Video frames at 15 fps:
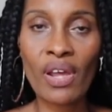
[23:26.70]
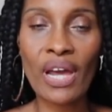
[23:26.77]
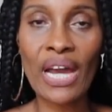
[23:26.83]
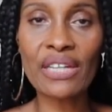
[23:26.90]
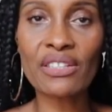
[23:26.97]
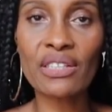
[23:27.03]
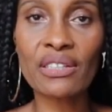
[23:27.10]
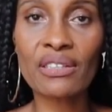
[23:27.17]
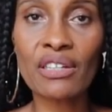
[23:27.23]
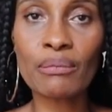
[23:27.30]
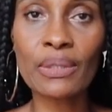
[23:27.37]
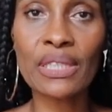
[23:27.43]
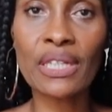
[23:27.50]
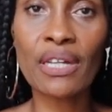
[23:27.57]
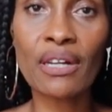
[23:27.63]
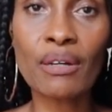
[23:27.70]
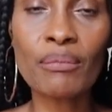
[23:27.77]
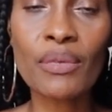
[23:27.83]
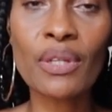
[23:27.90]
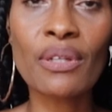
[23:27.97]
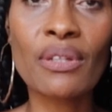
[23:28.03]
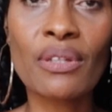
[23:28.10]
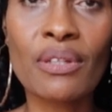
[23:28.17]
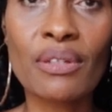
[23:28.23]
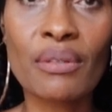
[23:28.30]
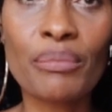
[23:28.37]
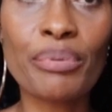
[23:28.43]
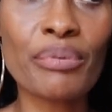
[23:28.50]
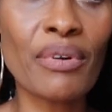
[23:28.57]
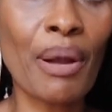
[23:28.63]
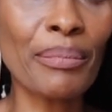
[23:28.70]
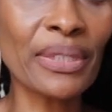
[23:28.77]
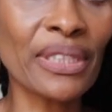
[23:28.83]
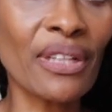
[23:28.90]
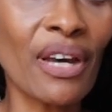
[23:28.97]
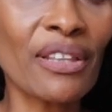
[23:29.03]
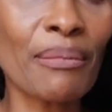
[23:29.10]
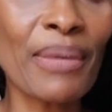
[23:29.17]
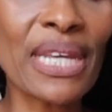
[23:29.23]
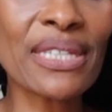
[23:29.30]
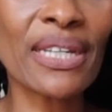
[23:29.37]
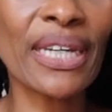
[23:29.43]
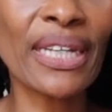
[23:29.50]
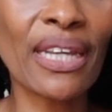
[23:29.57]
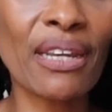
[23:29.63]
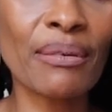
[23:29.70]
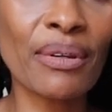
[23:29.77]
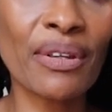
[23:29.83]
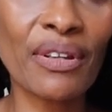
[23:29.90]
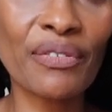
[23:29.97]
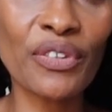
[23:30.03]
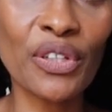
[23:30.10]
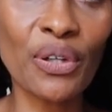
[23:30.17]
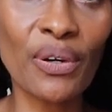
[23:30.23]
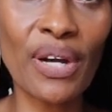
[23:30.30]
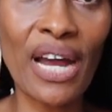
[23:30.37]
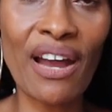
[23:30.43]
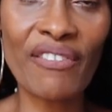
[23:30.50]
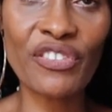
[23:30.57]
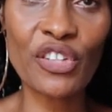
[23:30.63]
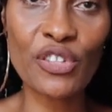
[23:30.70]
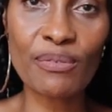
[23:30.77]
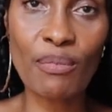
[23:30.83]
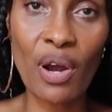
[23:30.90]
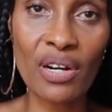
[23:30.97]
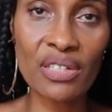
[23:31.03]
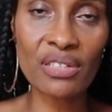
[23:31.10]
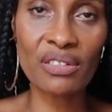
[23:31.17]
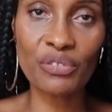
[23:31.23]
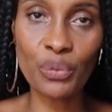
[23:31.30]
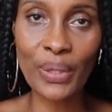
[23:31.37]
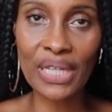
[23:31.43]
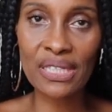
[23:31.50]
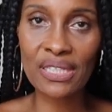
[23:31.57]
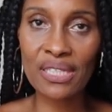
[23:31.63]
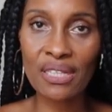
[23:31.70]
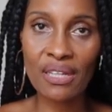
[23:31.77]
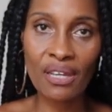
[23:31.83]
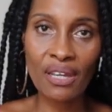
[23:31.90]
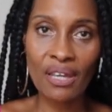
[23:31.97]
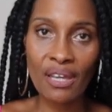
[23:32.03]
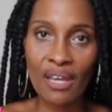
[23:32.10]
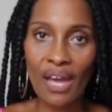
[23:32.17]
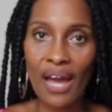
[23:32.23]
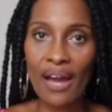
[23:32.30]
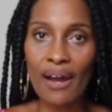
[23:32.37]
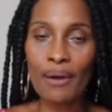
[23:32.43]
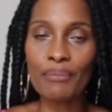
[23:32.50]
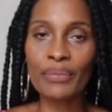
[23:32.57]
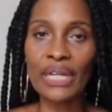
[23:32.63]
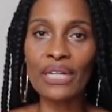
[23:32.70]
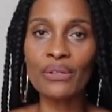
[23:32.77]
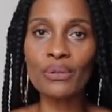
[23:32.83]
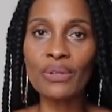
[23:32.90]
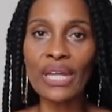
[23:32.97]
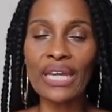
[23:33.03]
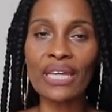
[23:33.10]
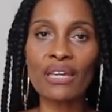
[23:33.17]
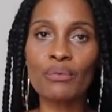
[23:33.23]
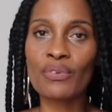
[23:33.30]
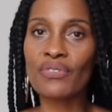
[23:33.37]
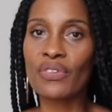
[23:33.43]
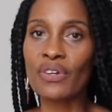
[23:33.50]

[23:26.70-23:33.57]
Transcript: Actually doubled it up probably not the best idea if you don't have the smallest of waist um, but I do like it with